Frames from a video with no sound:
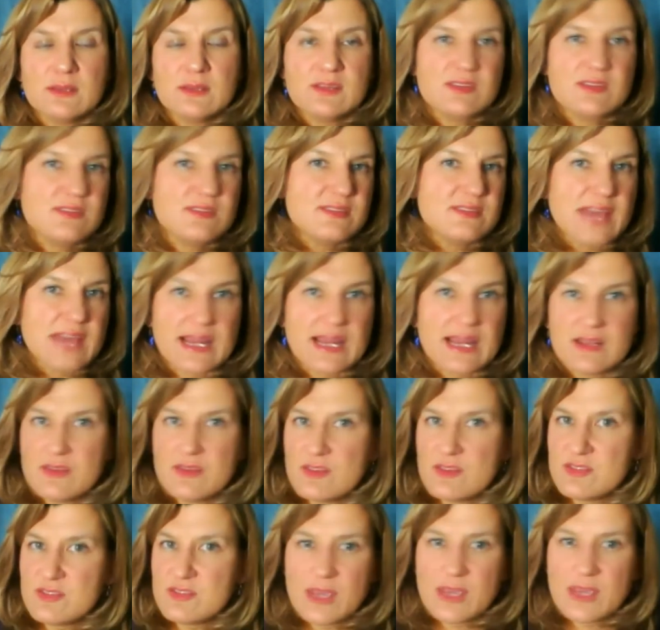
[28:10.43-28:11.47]
It's exactly
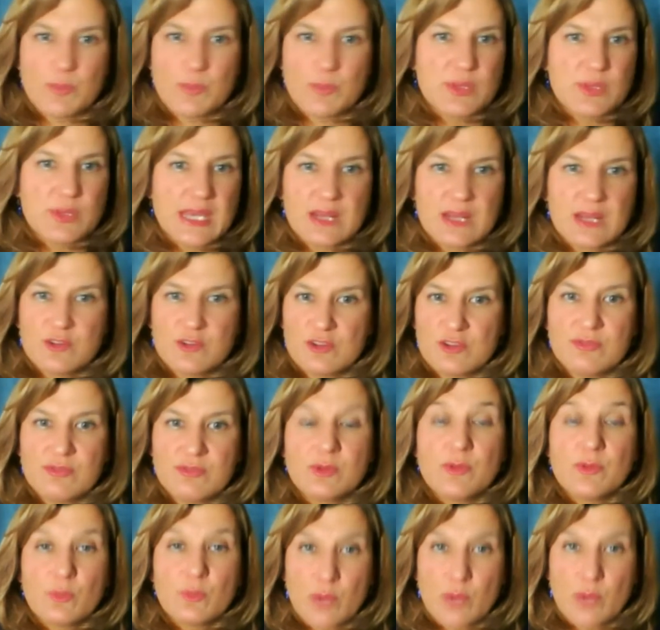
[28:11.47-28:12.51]
the same with the energy
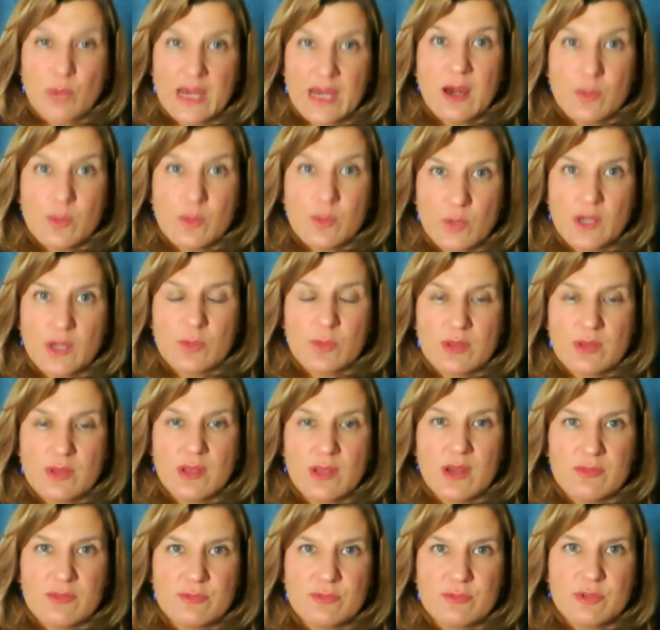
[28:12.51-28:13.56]
field, the way I work with the
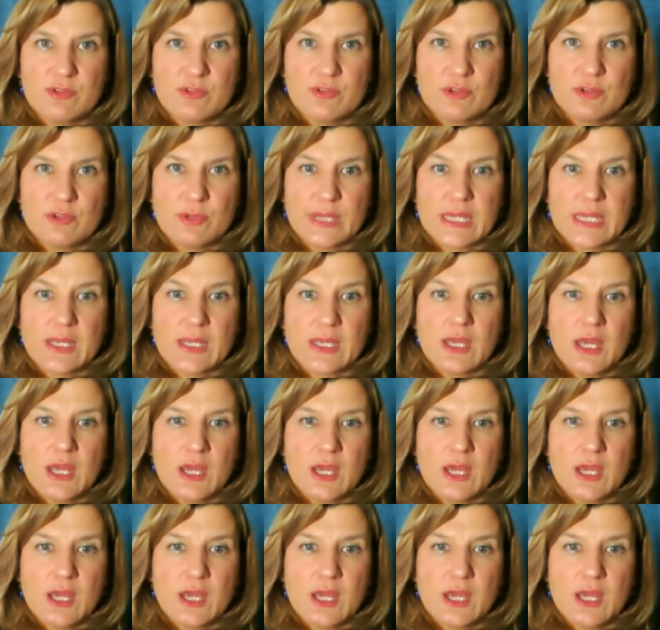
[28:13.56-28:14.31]
Life Retuning.